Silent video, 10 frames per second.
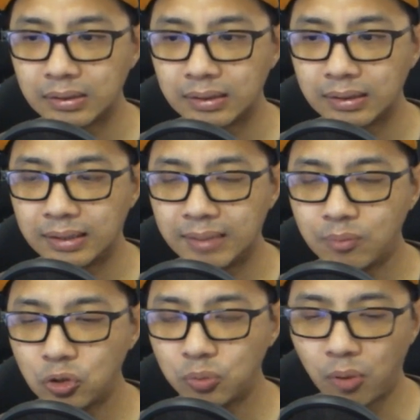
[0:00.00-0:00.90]
the
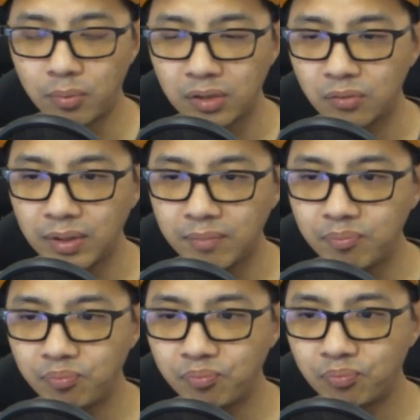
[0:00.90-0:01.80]
most prominent one,
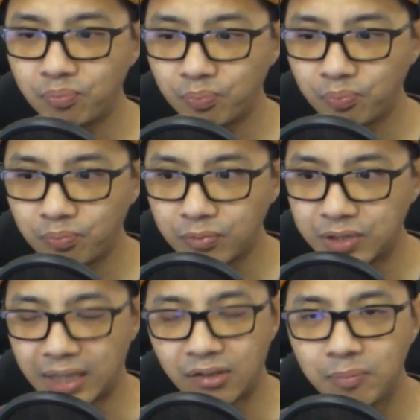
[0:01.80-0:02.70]

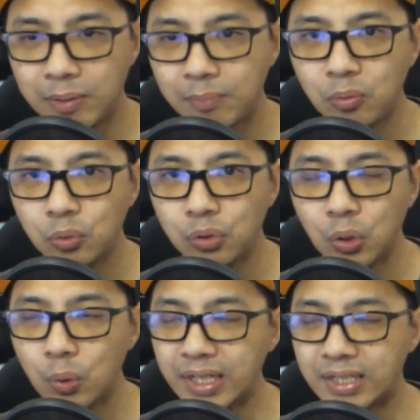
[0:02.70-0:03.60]
general people would
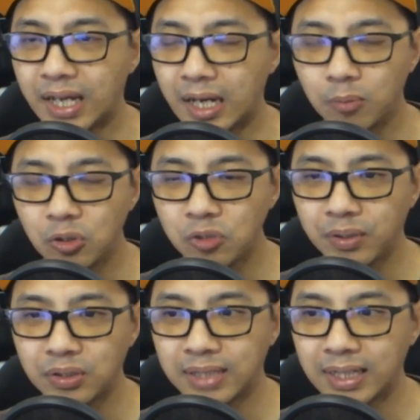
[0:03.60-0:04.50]
know, is Diabolos,
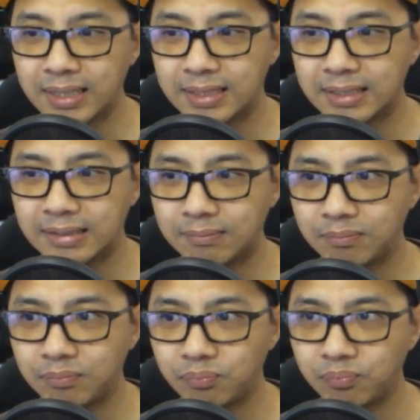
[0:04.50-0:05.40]
because that is the
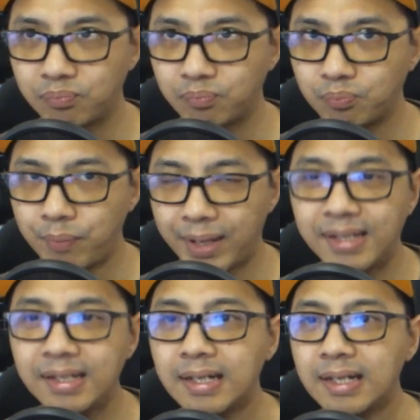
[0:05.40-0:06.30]

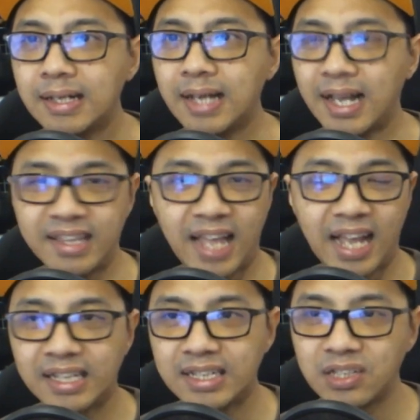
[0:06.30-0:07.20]
main
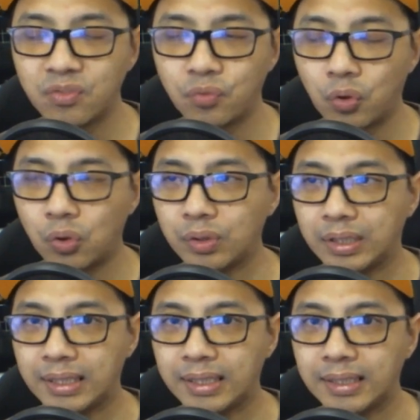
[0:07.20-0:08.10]
antagonist for
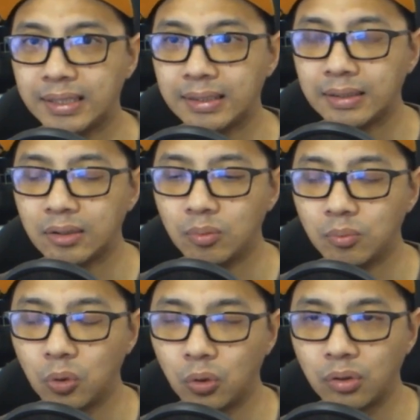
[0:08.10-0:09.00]
the
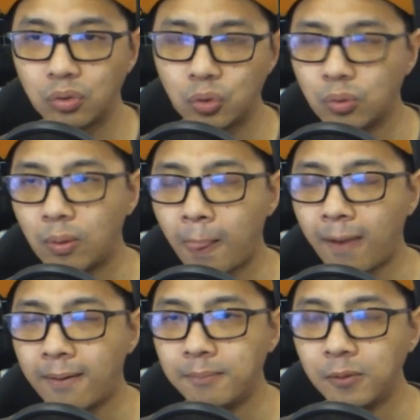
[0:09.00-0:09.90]
quote-unquote
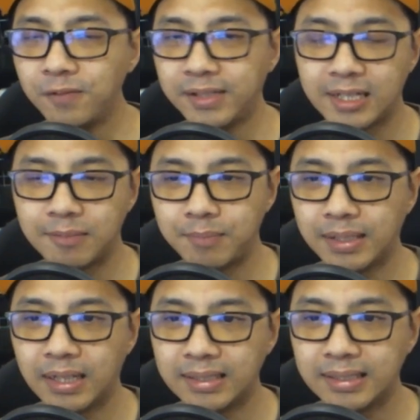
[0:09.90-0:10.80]
movie that's
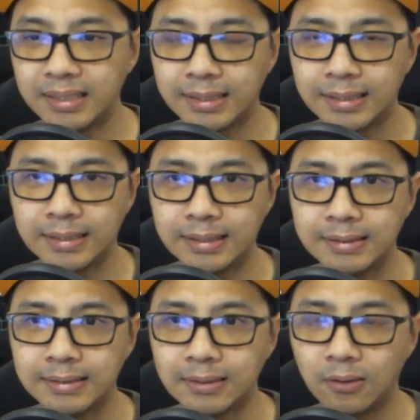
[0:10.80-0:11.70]
been hunting,
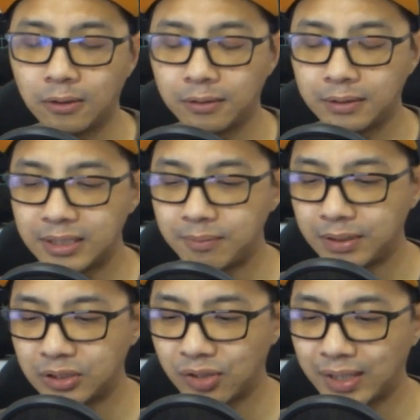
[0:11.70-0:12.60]
or that's
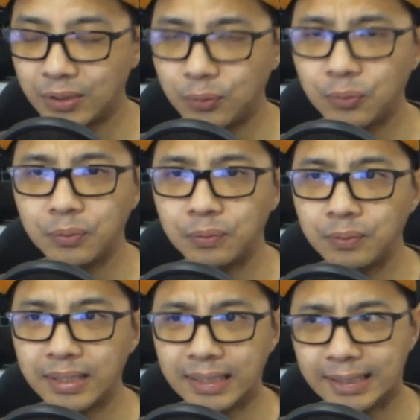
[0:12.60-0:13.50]
been trying to
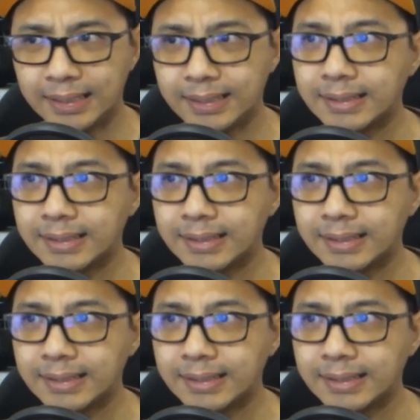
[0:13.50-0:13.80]
eat